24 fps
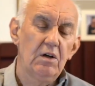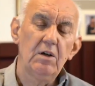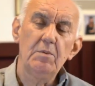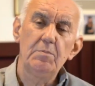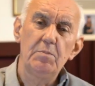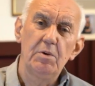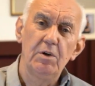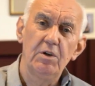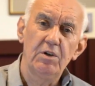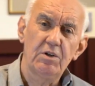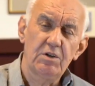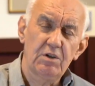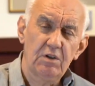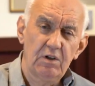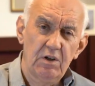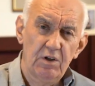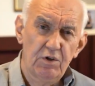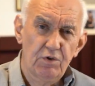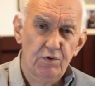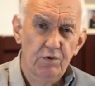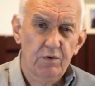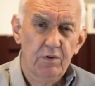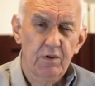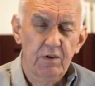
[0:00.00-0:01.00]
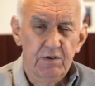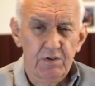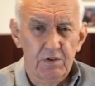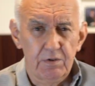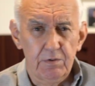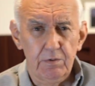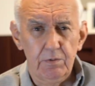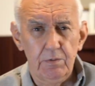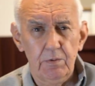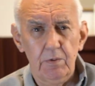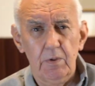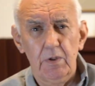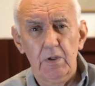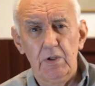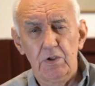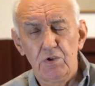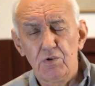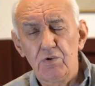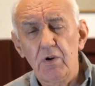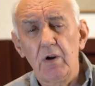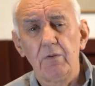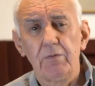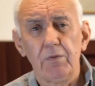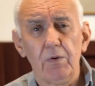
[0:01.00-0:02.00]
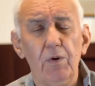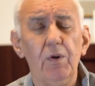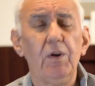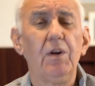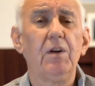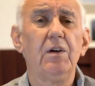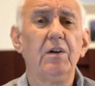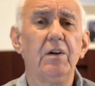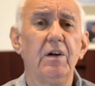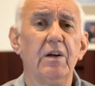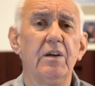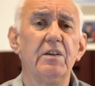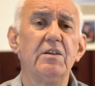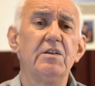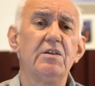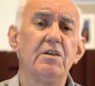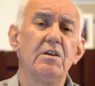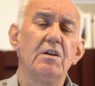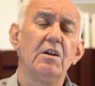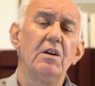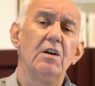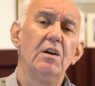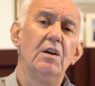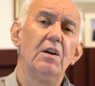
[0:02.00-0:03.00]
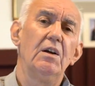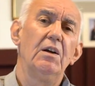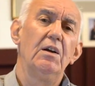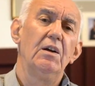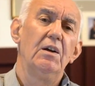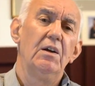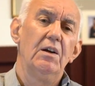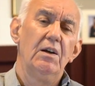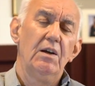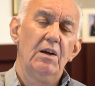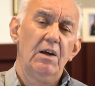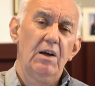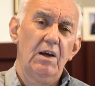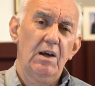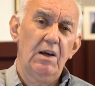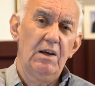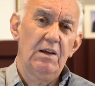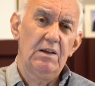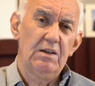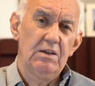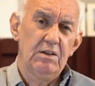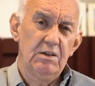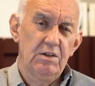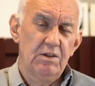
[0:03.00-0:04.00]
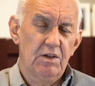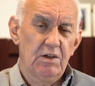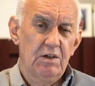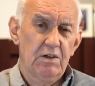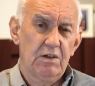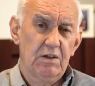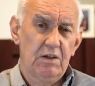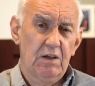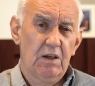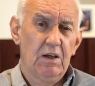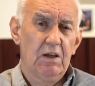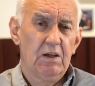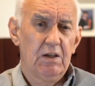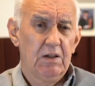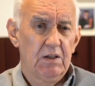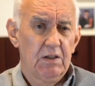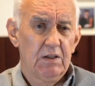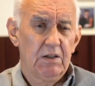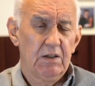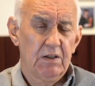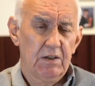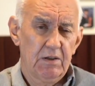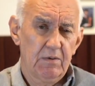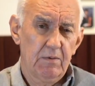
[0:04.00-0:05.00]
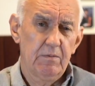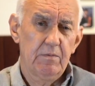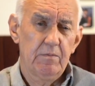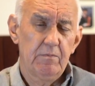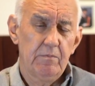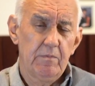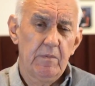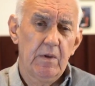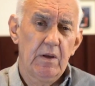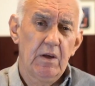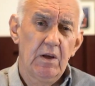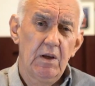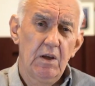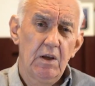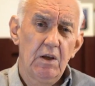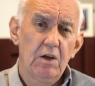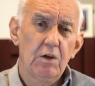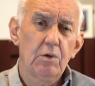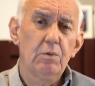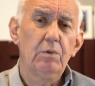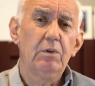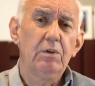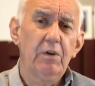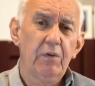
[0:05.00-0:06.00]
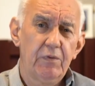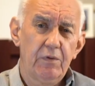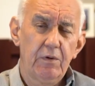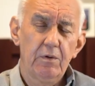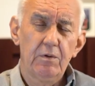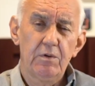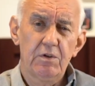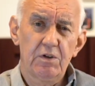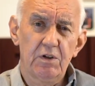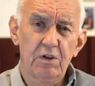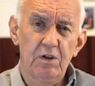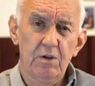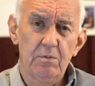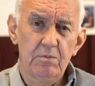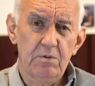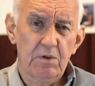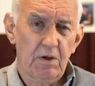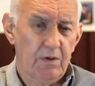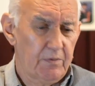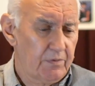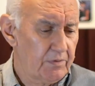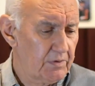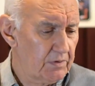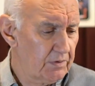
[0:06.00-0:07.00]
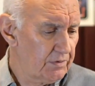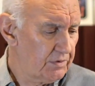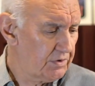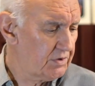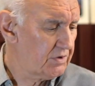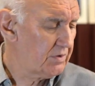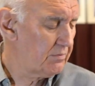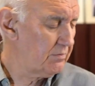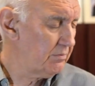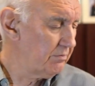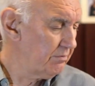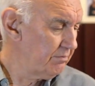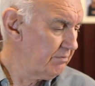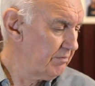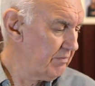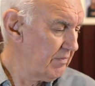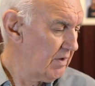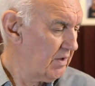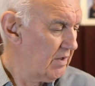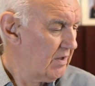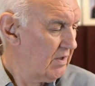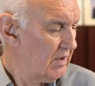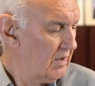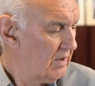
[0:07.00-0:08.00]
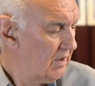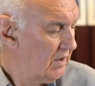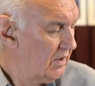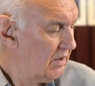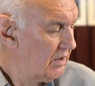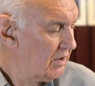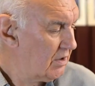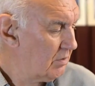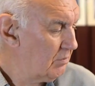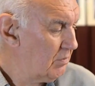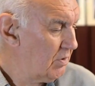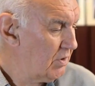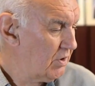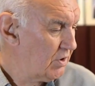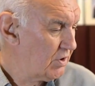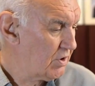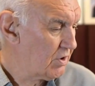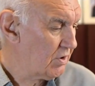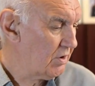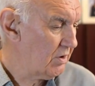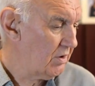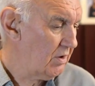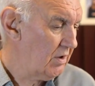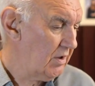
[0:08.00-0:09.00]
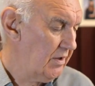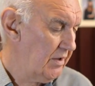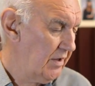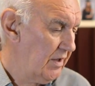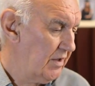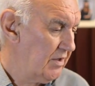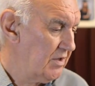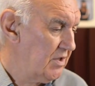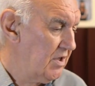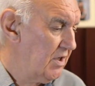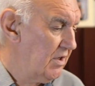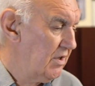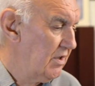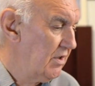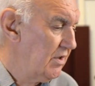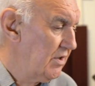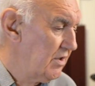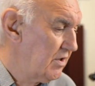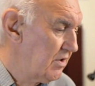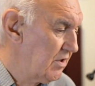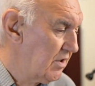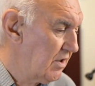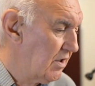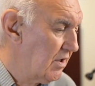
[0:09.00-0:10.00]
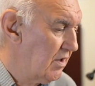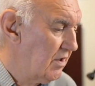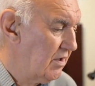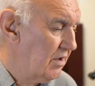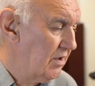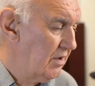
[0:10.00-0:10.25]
I personally try to uh, travel light and uh, um, quite a few times I've used some commercial antennas.